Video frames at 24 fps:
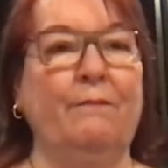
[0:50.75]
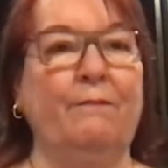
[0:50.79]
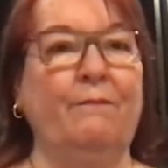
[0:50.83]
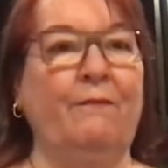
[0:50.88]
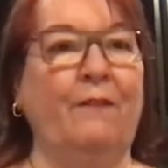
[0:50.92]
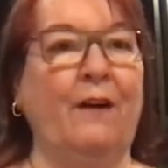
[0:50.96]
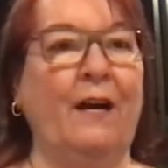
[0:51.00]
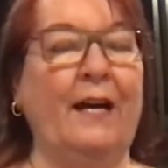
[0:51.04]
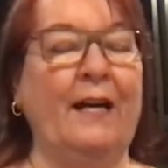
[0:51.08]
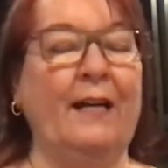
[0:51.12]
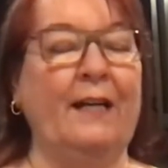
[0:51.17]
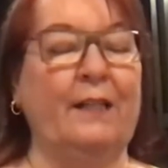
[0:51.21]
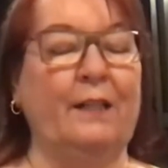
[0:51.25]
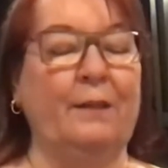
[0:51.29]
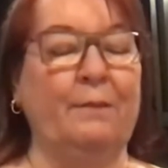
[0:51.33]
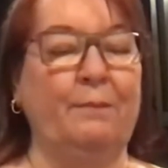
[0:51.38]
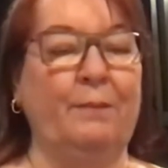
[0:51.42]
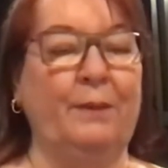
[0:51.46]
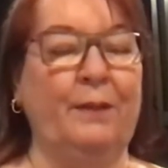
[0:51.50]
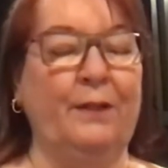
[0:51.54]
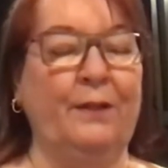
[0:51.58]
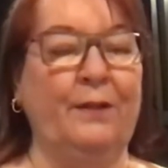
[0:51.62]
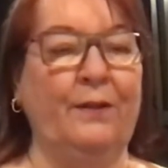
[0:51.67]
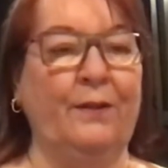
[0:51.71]
via
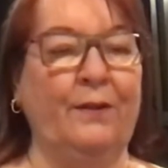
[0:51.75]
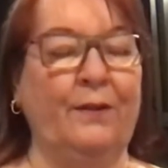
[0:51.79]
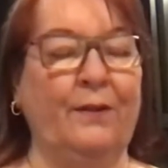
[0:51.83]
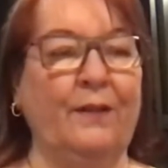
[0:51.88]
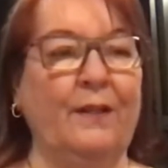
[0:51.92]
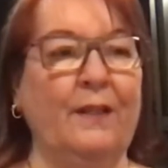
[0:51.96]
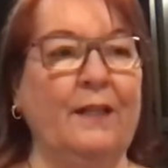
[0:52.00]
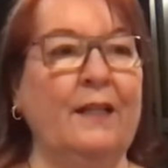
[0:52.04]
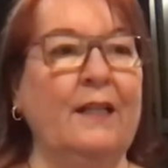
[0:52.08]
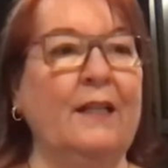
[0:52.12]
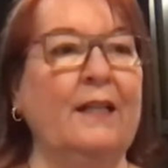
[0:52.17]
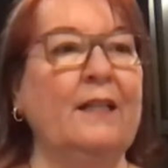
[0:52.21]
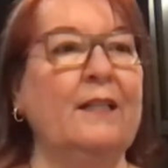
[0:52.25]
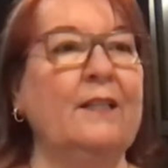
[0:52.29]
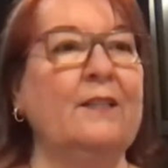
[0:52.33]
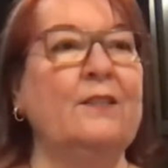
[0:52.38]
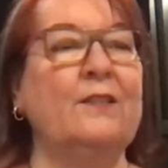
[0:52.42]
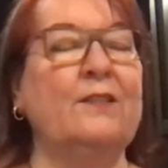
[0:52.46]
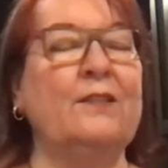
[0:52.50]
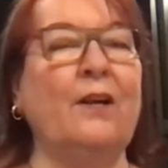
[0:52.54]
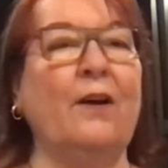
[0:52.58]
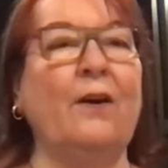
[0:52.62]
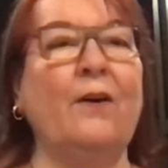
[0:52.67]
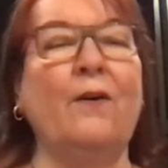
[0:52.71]
computer.
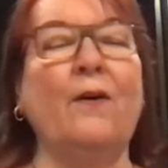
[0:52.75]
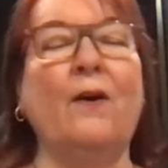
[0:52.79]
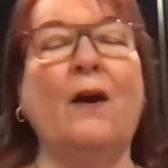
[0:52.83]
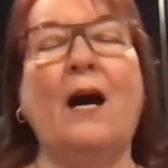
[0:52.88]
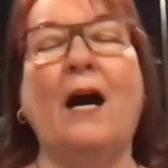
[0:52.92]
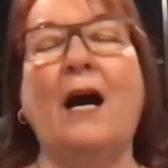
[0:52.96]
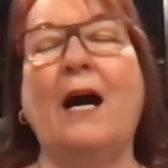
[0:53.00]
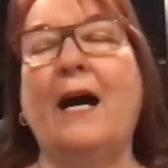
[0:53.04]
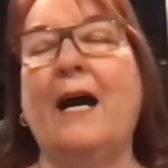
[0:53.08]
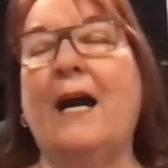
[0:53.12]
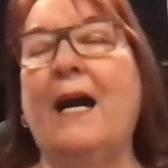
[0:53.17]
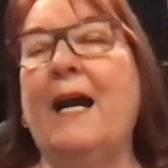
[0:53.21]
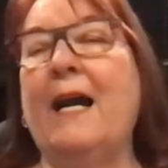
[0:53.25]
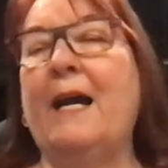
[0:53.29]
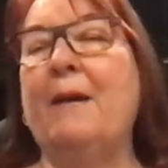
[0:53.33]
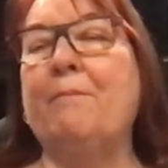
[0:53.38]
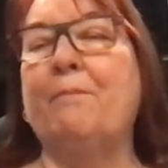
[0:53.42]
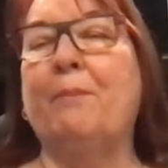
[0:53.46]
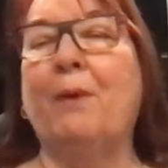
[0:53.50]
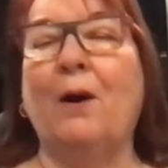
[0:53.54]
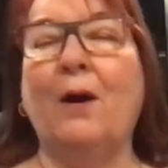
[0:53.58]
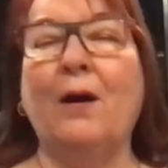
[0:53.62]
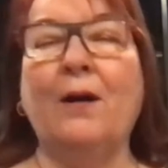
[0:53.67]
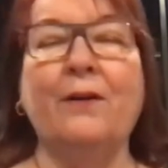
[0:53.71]
So
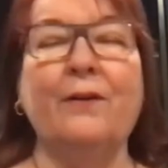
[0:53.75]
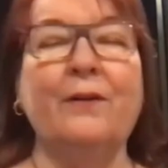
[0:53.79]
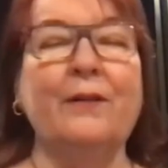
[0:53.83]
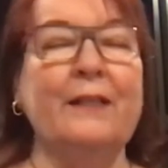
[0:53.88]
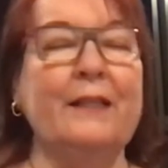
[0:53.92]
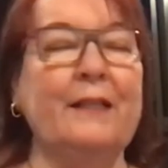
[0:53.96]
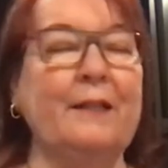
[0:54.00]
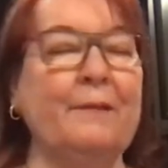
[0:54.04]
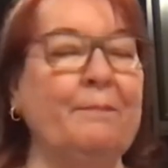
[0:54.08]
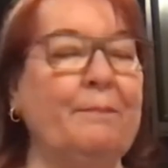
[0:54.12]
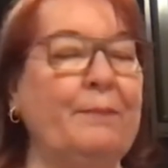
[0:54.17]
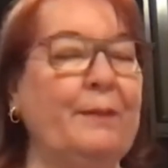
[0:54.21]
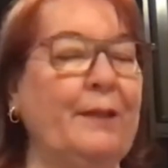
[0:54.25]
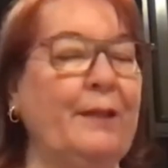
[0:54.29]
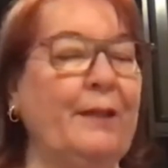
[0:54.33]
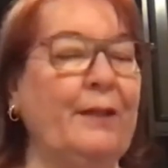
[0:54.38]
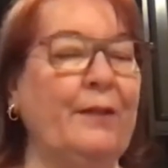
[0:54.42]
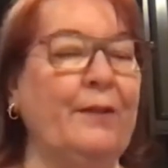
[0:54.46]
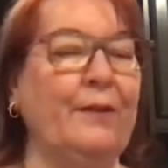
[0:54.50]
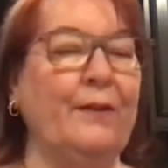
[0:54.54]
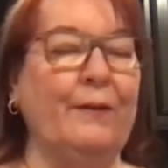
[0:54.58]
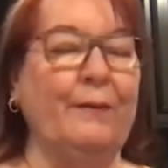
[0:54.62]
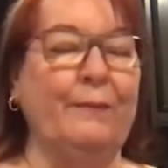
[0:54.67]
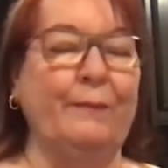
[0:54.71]
I bought her a
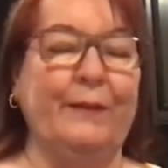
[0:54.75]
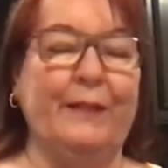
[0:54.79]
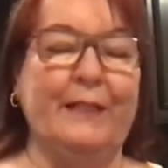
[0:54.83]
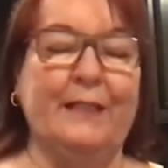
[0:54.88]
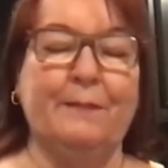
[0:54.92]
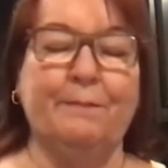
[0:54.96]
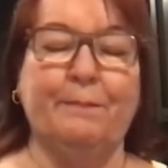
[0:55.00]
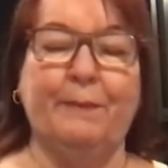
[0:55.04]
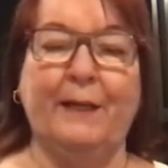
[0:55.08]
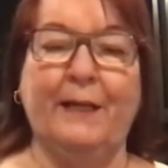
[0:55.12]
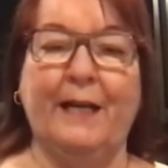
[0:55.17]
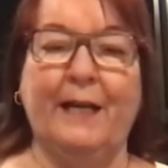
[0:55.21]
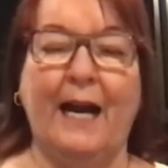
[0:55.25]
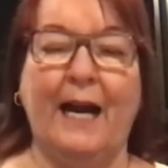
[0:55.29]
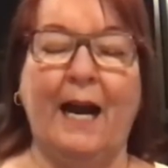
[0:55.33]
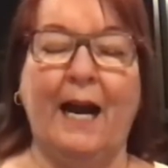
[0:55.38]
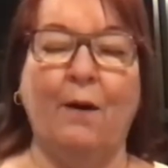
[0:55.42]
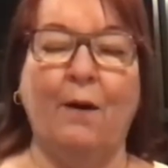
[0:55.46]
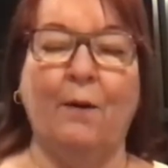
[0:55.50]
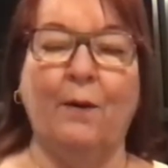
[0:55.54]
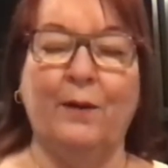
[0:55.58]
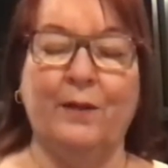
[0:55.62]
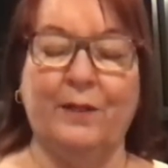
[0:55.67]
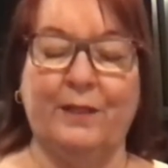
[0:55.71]
computer and we spent
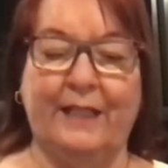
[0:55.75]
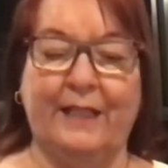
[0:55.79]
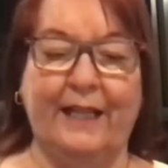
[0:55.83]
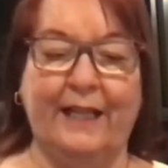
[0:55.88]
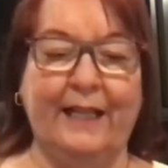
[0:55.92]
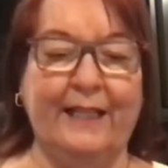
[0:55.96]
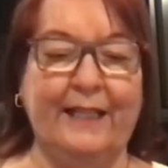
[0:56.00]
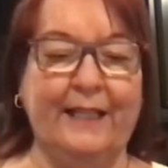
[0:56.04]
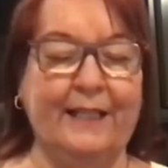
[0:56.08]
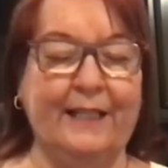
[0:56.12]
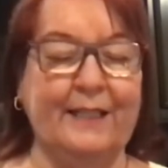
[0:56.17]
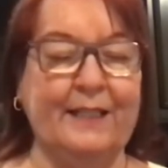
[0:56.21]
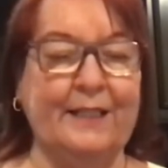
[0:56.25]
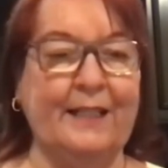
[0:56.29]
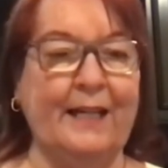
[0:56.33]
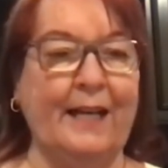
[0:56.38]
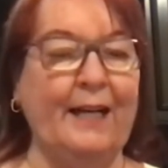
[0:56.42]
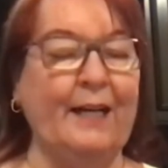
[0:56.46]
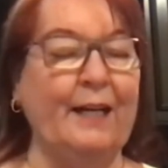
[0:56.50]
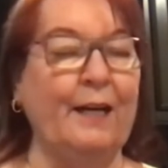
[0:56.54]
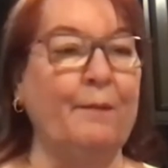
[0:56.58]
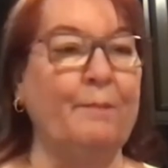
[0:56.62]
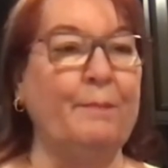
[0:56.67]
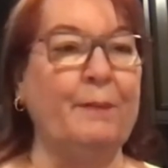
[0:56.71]
hours getting it
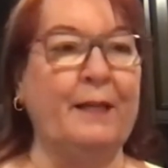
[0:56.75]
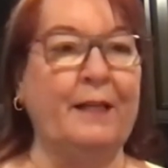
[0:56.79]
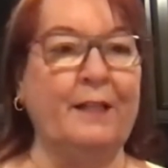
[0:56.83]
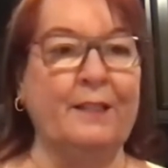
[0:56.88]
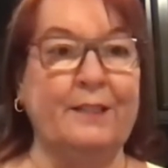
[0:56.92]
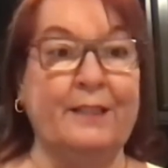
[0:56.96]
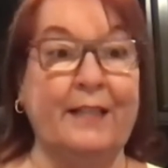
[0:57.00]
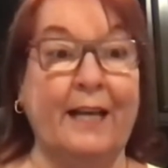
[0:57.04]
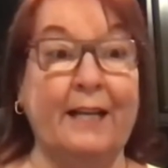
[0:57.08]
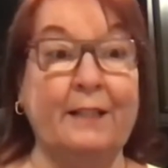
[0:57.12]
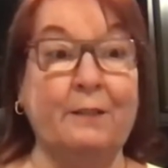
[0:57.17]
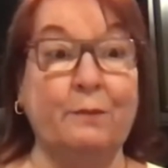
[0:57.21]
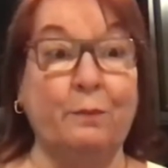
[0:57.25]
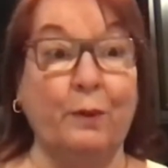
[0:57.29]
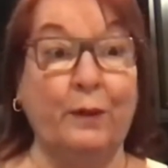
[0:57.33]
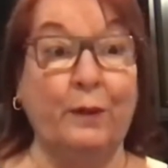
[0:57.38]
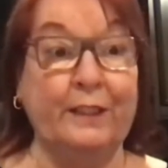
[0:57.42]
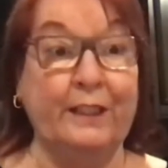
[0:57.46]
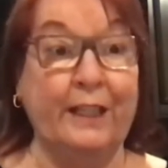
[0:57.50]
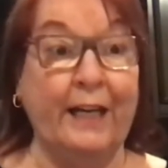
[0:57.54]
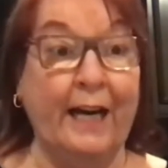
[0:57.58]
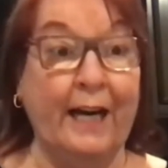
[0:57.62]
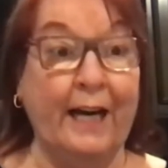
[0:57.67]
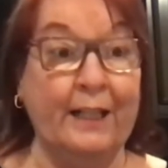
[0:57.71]
set up because that's
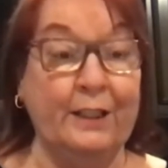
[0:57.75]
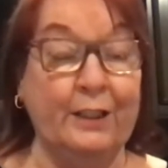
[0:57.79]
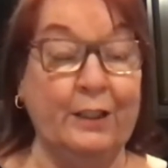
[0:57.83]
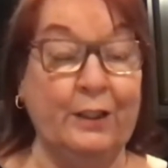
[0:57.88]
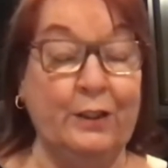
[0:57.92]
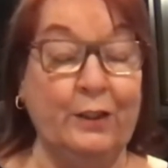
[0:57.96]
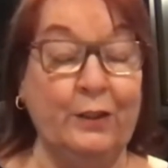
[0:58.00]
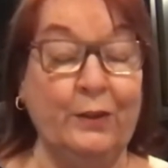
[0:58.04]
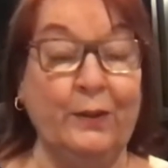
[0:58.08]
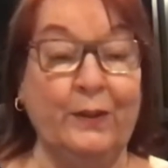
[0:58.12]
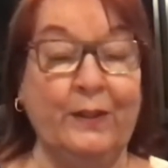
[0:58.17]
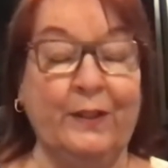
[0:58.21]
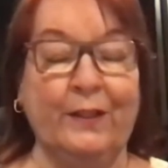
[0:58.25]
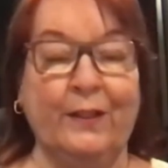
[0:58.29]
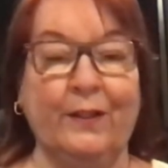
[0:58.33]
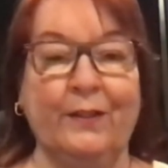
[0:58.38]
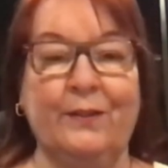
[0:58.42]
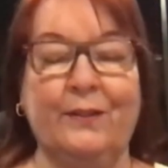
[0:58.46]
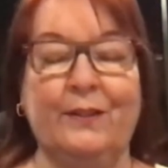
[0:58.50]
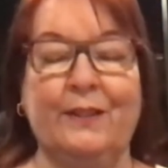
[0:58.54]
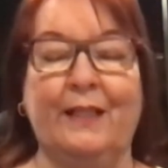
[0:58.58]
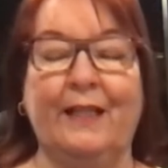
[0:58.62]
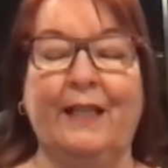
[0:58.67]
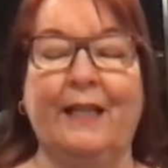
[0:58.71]
what you had to do in
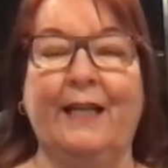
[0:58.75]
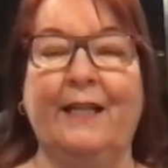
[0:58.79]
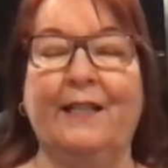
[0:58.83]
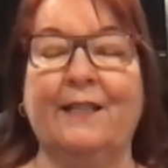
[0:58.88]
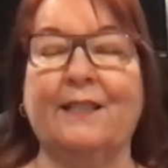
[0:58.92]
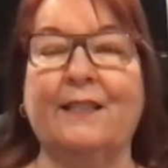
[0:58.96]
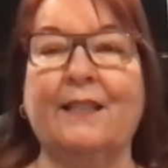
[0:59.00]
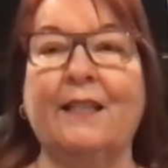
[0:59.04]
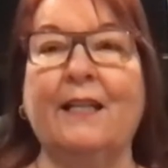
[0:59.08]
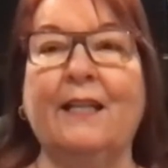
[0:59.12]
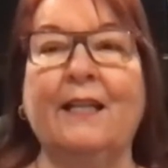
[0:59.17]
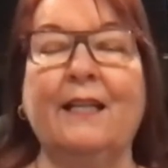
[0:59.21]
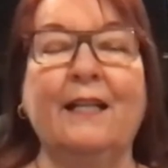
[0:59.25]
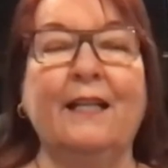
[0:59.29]
those days.